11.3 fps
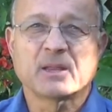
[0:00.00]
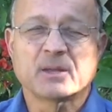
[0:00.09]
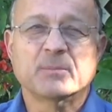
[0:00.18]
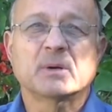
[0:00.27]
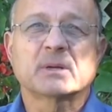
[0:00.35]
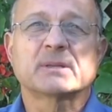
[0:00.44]
of the
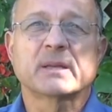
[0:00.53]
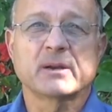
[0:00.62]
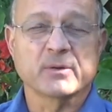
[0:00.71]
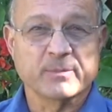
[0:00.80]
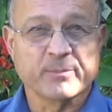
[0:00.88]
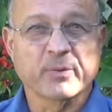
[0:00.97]
books that
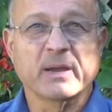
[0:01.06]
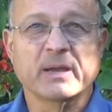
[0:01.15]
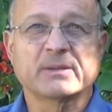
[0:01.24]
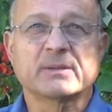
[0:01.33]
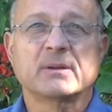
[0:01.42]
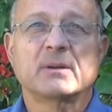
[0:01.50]
are in
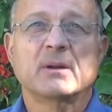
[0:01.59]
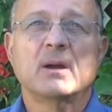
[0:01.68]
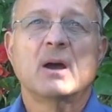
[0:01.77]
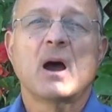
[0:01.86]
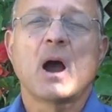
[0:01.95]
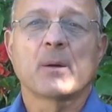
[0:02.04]
print
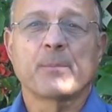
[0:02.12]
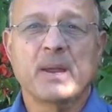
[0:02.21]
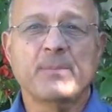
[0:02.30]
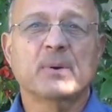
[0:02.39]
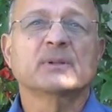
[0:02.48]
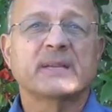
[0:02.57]
are
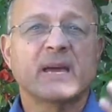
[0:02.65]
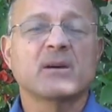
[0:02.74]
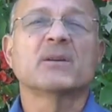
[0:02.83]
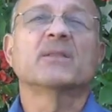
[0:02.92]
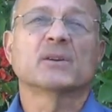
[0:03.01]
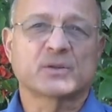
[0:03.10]
people
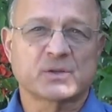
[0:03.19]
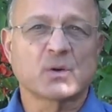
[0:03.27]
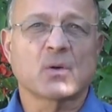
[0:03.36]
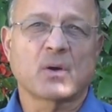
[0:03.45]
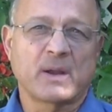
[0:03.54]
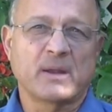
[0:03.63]
telling their
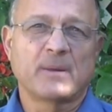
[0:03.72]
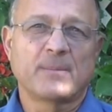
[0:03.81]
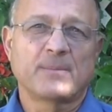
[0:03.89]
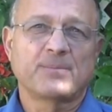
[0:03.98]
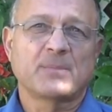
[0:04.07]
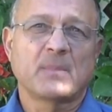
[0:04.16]
story
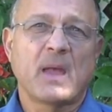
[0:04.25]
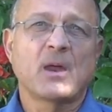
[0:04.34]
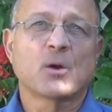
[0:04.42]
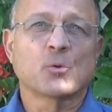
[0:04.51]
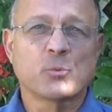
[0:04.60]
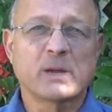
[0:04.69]
and
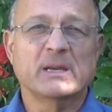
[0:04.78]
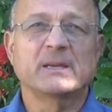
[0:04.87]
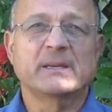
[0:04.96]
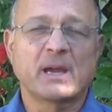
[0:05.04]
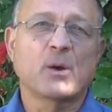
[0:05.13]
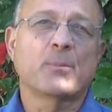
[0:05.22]
are written
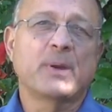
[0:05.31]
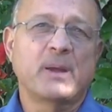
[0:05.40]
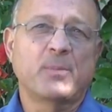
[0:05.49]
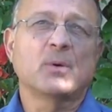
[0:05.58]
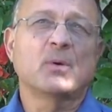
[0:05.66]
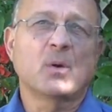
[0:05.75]
to help
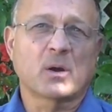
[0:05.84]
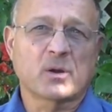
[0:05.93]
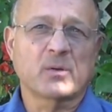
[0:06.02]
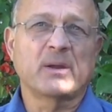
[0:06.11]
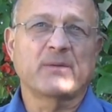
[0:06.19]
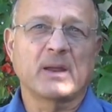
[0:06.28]
people who are
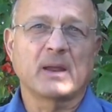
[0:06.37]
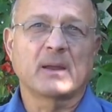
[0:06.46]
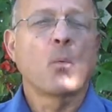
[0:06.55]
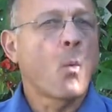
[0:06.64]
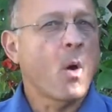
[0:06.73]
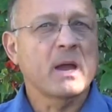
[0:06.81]
grieving.
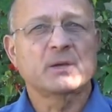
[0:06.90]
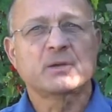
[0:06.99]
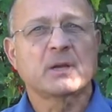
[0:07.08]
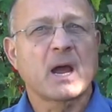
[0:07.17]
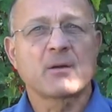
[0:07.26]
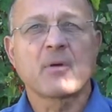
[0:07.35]
Why
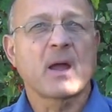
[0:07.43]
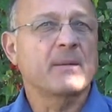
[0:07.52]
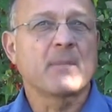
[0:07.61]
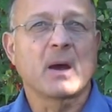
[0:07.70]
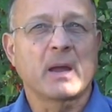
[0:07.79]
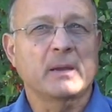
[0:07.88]
should I write
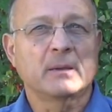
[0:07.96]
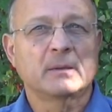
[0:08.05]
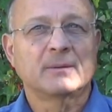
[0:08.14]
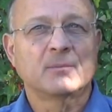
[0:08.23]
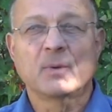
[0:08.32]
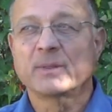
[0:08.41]
mine
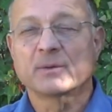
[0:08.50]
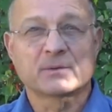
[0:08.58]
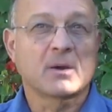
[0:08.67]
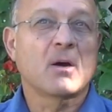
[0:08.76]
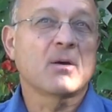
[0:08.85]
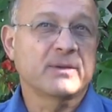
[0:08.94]
when there's
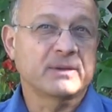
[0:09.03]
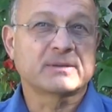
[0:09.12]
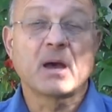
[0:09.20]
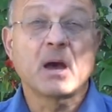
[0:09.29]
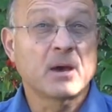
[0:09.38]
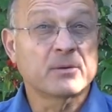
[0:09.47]
all these
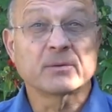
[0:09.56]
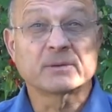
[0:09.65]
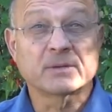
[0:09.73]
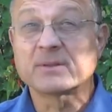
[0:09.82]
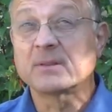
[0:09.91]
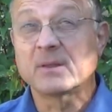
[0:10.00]
hundreds
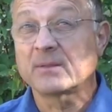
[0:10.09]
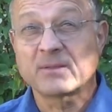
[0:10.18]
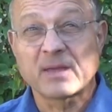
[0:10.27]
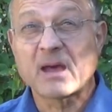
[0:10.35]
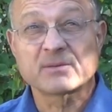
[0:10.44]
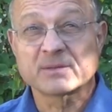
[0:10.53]
of
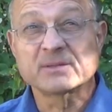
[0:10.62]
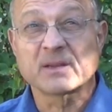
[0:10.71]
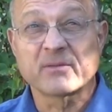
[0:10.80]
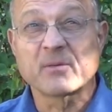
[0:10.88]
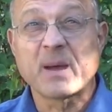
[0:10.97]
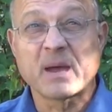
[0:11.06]
thousands
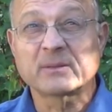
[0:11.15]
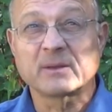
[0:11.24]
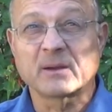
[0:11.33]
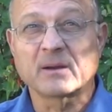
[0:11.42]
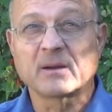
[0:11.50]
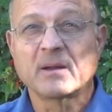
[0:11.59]
of them out
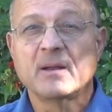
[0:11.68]
there?